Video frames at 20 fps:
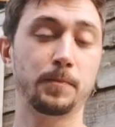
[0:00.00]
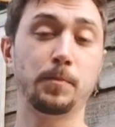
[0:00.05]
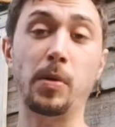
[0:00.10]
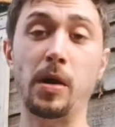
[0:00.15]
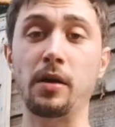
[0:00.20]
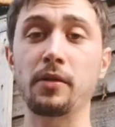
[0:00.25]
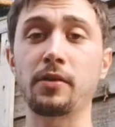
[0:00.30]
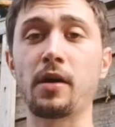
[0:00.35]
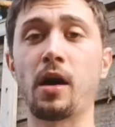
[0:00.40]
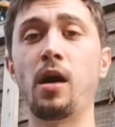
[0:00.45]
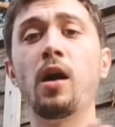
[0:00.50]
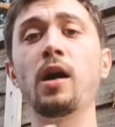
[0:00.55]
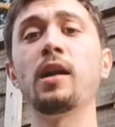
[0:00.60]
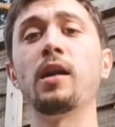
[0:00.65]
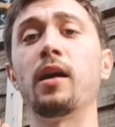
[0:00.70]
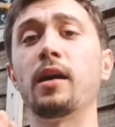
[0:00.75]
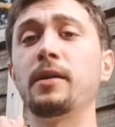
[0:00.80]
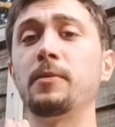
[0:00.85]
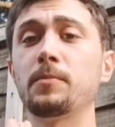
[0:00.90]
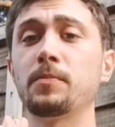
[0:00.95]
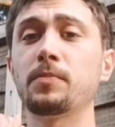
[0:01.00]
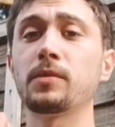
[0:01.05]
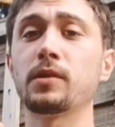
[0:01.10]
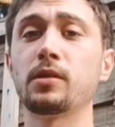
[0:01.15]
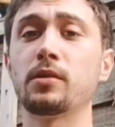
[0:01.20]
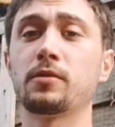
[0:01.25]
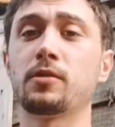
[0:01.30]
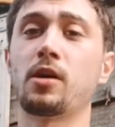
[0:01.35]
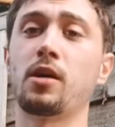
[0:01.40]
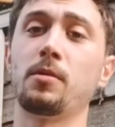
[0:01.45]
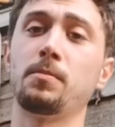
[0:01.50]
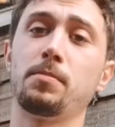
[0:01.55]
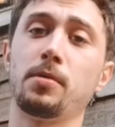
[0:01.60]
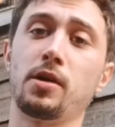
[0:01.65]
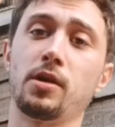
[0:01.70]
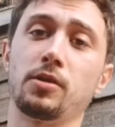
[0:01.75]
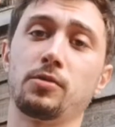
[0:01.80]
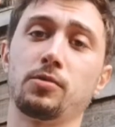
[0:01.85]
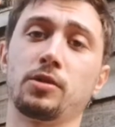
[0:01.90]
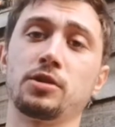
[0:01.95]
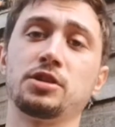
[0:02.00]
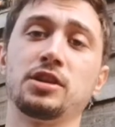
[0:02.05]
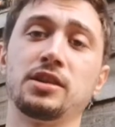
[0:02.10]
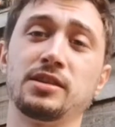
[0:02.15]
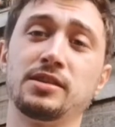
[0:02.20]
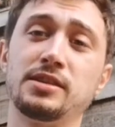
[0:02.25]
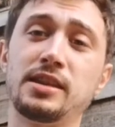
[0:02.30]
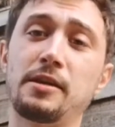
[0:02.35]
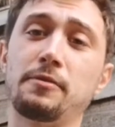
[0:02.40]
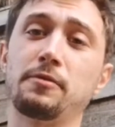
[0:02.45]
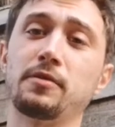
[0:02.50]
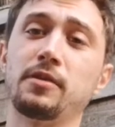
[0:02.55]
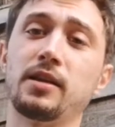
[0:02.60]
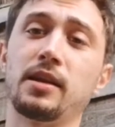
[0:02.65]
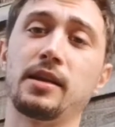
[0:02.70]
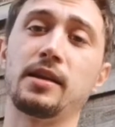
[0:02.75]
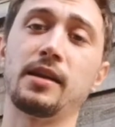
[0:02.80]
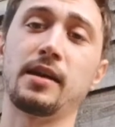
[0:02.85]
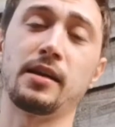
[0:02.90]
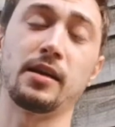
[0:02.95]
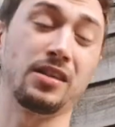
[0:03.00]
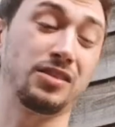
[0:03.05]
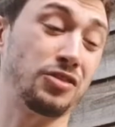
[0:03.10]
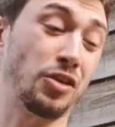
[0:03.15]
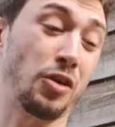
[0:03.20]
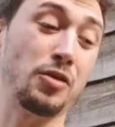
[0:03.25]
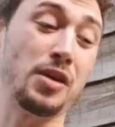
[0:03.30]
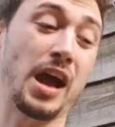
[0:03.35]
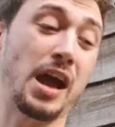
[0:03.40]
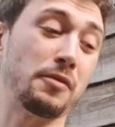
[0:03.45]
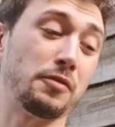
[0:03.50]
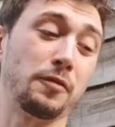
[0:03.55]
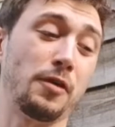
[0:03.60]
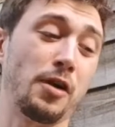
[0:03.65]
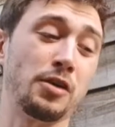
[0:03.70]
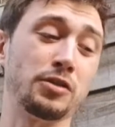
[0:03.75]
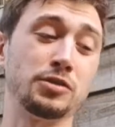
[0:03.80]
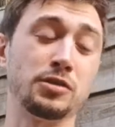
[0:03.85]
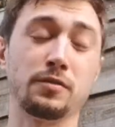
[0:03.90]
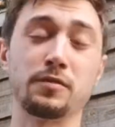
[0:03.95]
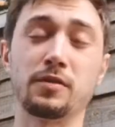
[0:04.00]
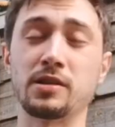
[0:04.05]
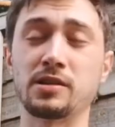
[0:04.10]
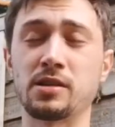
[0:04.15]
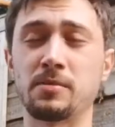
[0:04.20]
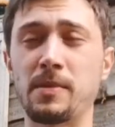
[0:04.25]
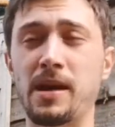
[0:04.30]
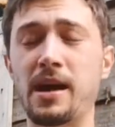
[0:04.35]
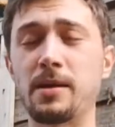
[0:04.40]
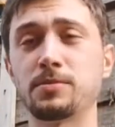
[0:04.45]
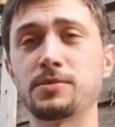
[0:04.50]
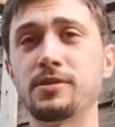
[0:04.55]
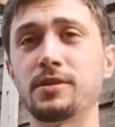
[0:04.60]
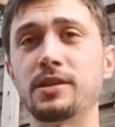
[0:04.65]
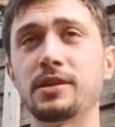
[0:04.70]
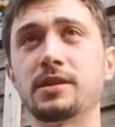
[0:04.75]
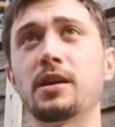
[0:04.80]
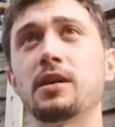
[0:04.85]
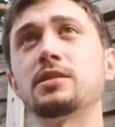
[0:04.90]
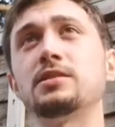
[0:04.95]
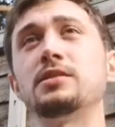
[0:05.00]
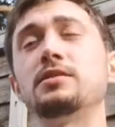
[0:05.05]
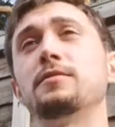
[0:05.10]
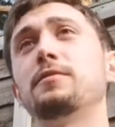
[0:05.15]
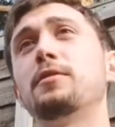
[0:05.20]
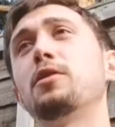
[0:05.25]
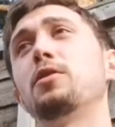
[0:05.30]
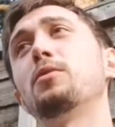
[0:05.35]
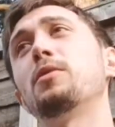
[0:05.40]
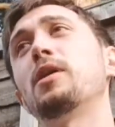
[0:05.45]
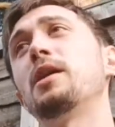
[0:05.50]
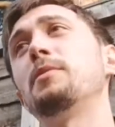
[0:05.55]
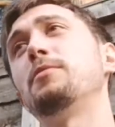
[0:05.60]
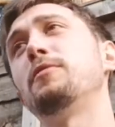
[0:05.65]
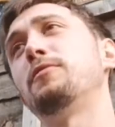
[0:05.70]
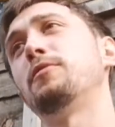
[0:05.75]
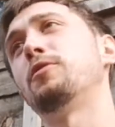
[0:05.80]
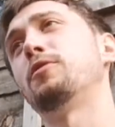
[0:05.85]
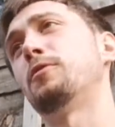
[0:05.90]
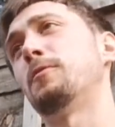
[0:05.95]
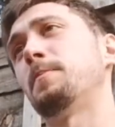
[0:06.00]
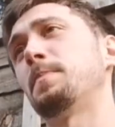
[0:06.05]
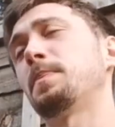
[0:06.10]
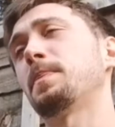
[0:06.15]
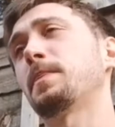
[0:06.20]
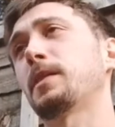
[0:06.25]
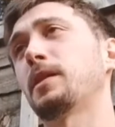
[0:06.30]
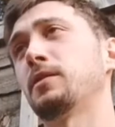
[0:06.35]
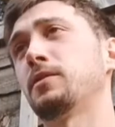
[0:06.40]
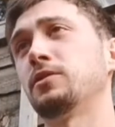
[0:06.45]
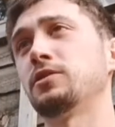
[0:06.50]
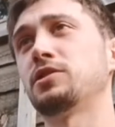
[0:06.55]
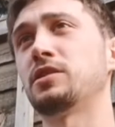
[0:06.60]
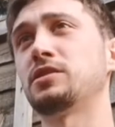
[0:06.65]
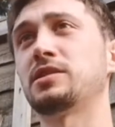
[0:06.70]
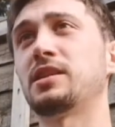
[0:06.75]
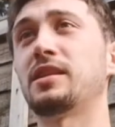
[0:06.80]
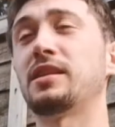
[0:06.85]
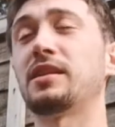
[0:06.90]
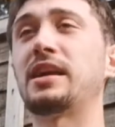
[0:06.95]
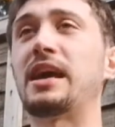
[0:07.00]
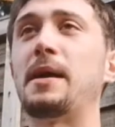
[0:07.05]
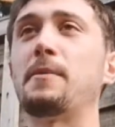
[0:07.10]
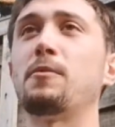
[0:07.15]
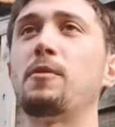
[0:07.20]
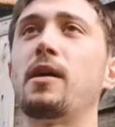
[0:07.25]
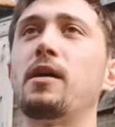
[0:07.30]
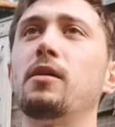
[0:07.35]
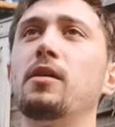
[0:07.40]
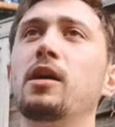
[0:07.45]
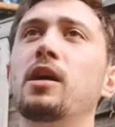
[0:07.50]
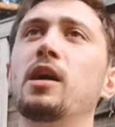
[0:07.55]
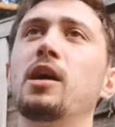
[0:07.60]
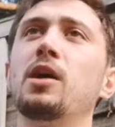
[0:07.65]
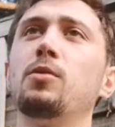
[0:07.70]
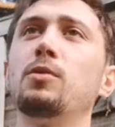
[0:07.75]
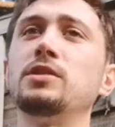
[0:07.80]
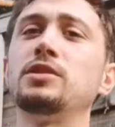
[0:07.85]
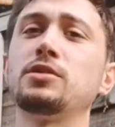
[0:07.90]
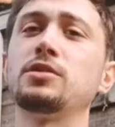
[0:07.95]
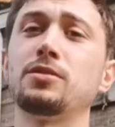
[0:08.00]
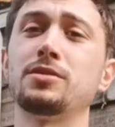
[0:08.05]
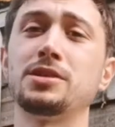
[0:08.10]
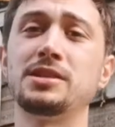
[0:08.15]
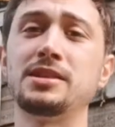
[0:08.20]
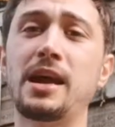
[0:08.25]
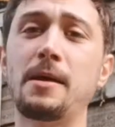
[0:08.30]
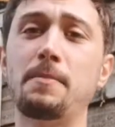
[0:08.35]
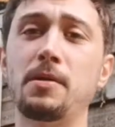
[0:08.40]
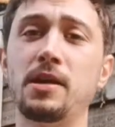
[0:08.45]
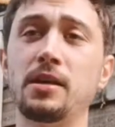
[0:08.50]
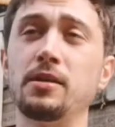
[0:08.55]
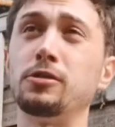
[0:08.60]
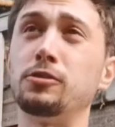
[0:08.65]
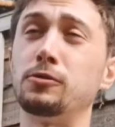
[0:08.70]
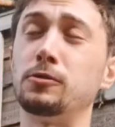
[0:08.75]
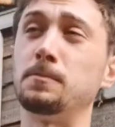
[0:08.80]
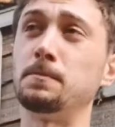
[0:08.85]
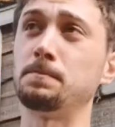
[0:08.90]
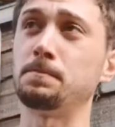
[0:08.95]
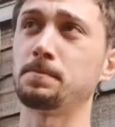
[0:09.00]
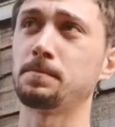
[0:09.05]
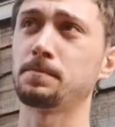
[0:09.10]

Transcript: But the highlight of going bird watching, definitely, and I don't have a photo of this, I'm absolutely gutted, it flew away before I got a chance to get the camera out, we saw a steppe eagle.